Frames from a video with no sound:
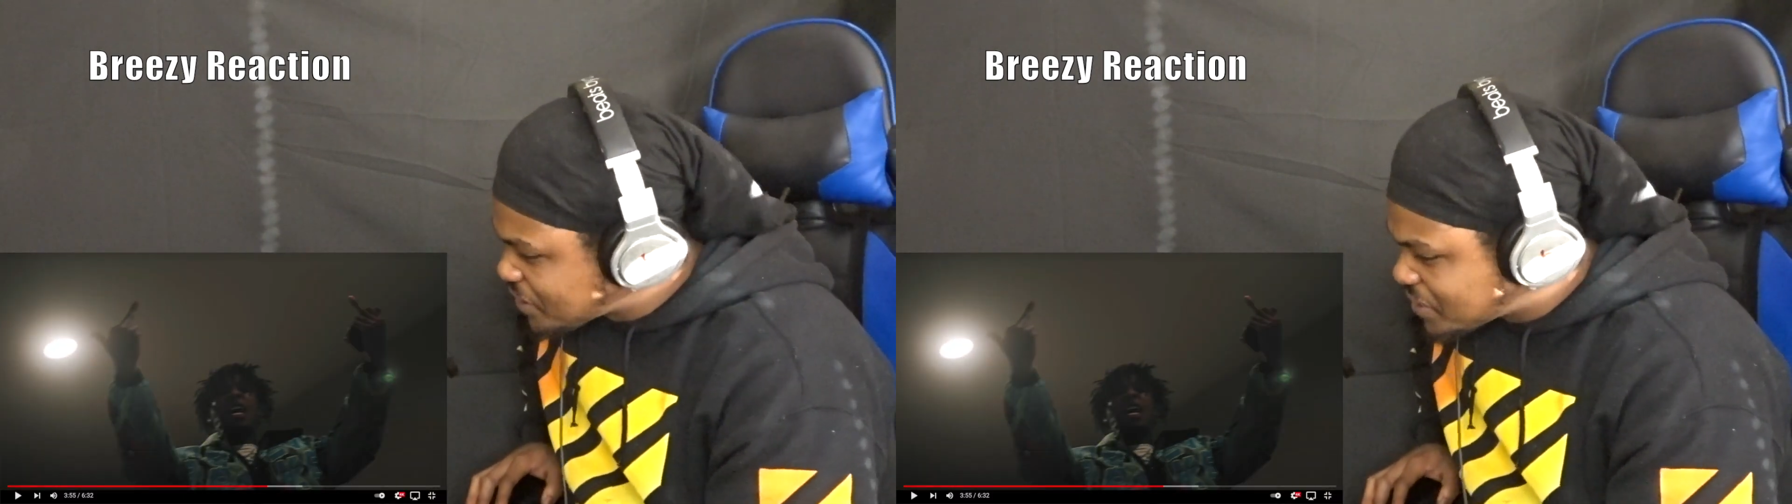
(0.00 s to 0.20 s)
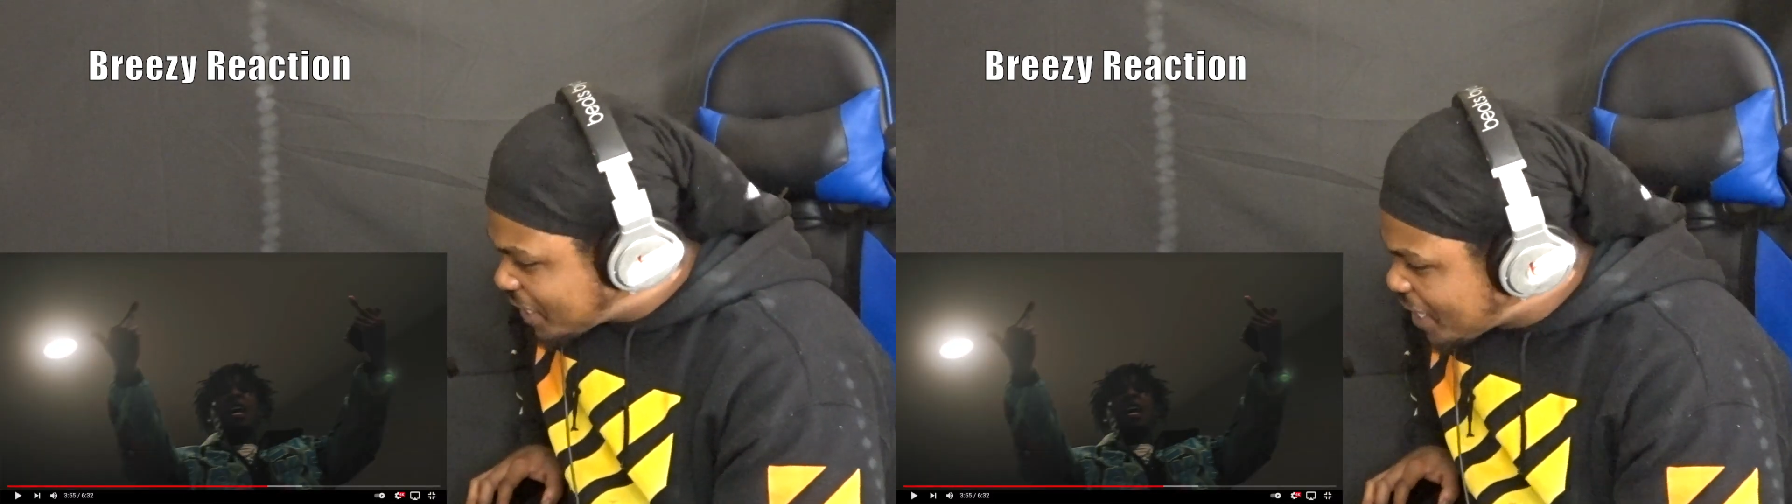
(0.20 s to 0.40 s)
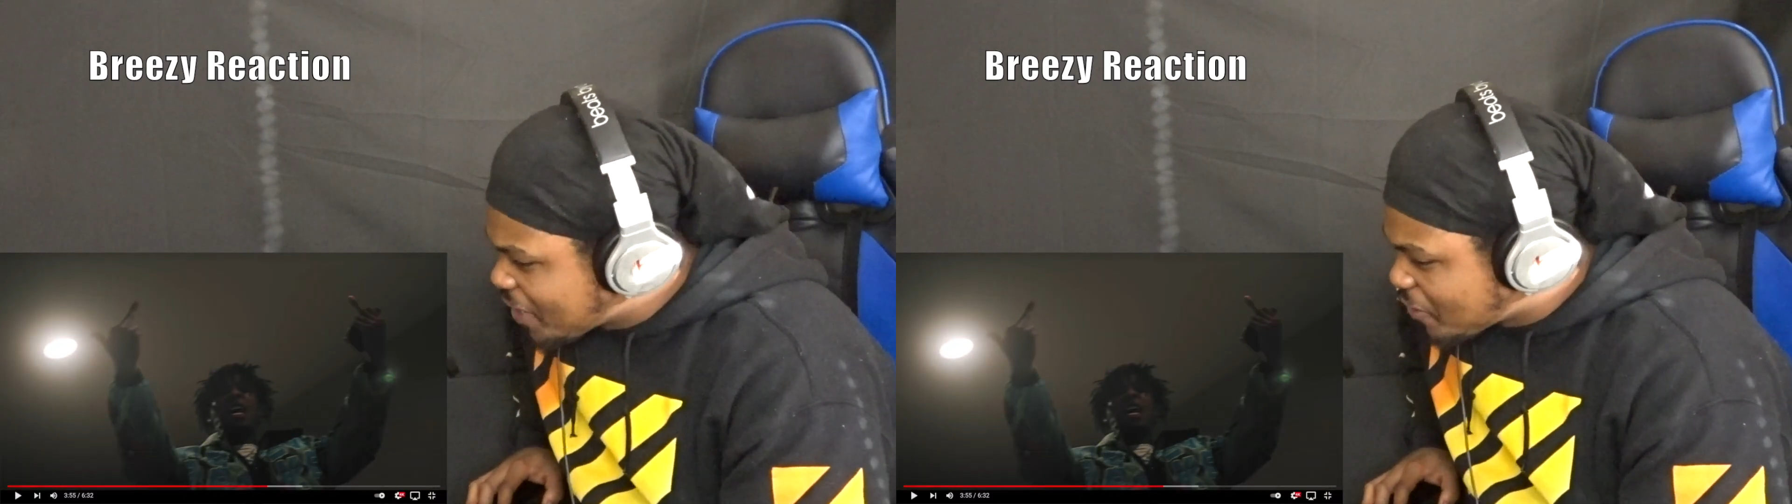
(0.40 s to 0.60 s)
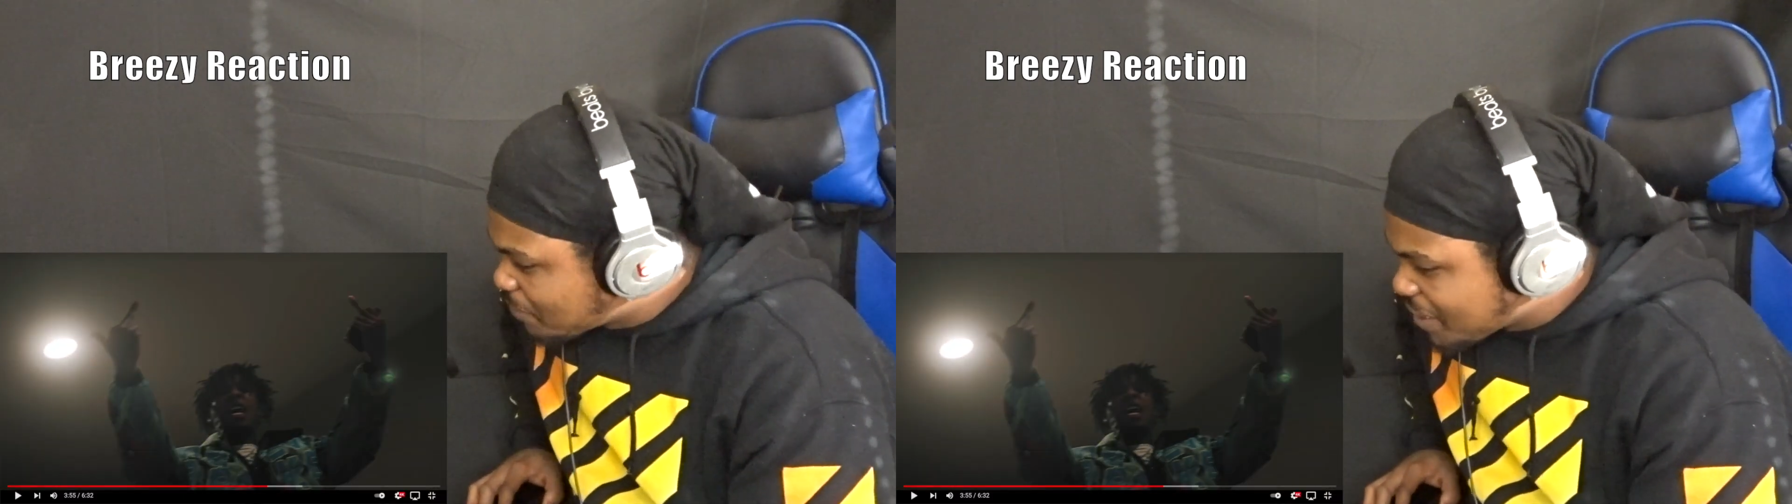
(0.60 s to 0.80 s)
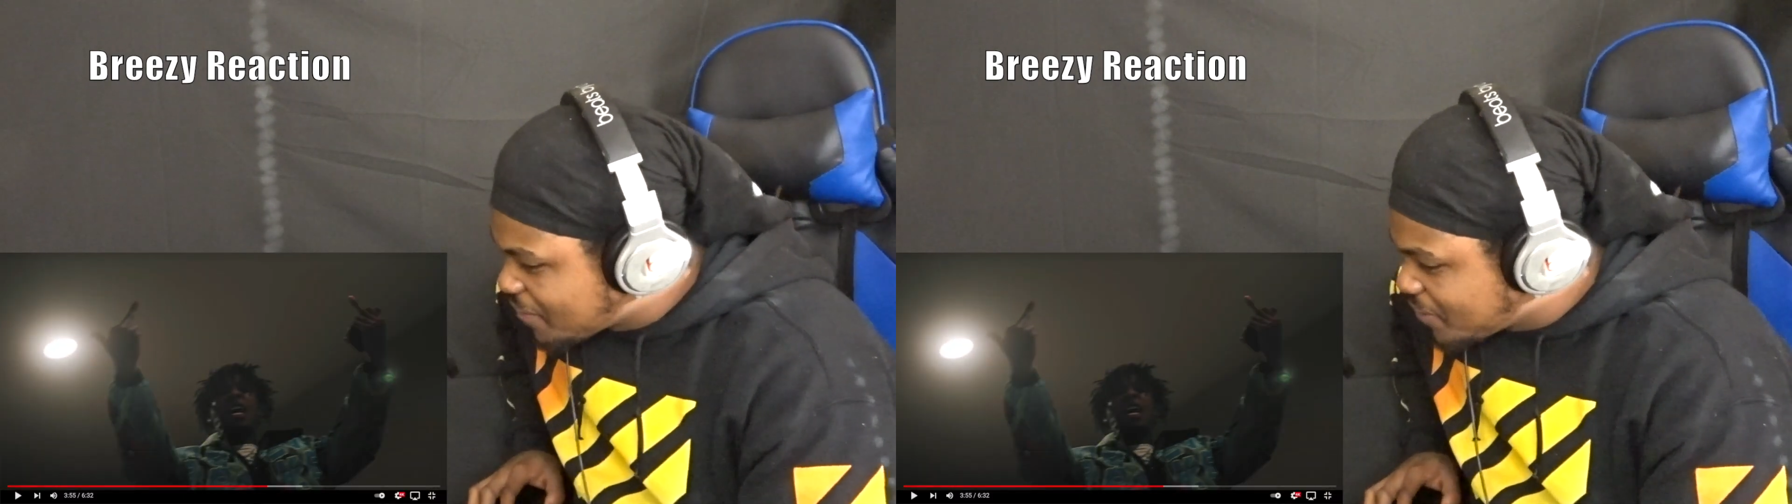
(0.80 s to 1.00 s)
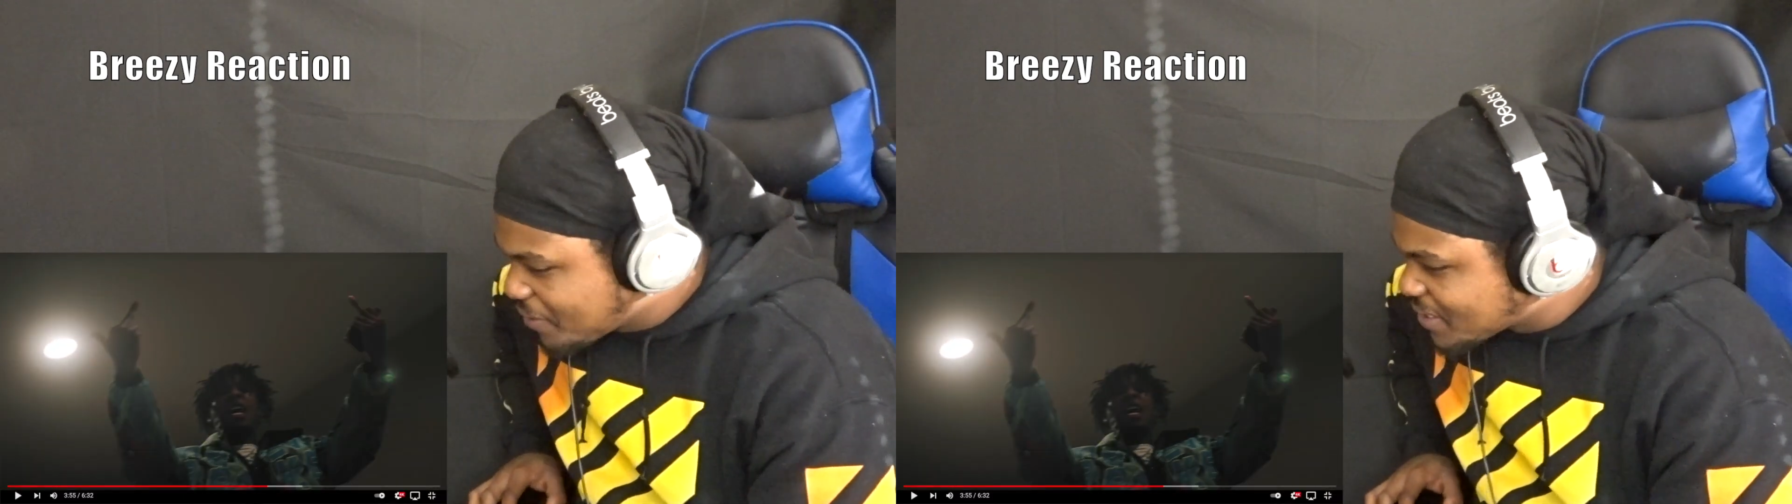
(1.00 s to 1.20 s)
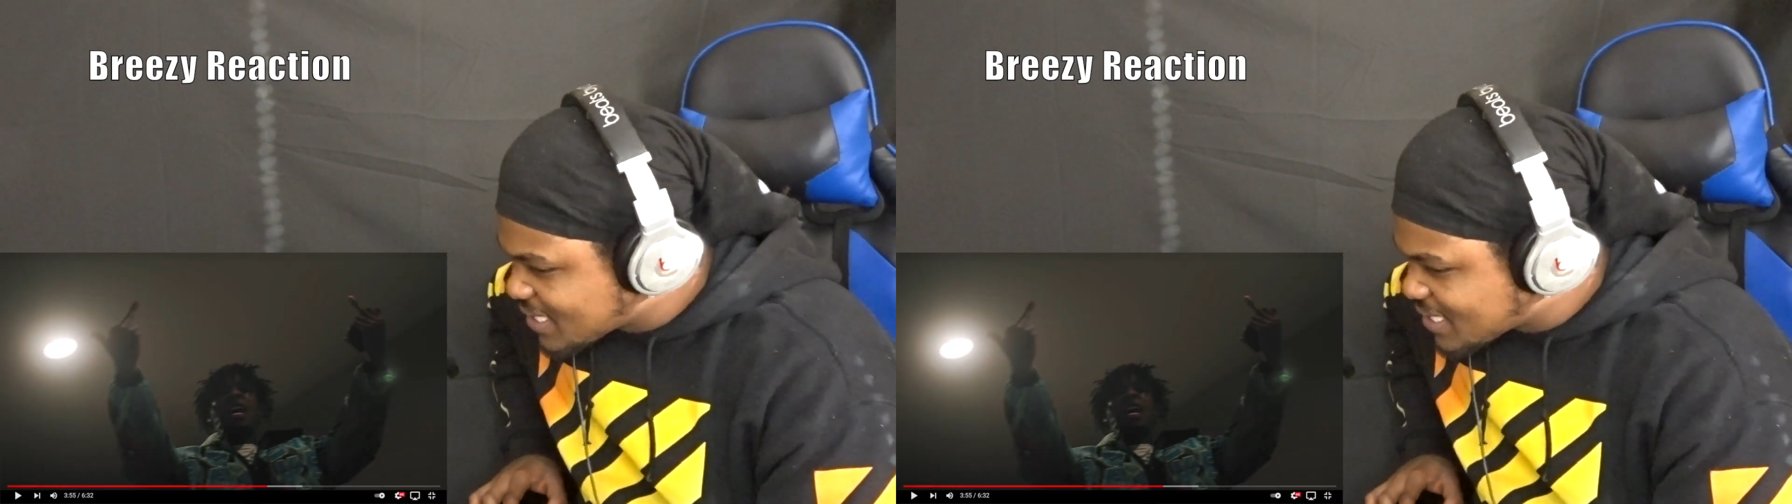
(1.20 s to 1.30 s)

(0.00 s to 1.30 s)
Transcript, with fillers: you can just tell, bro.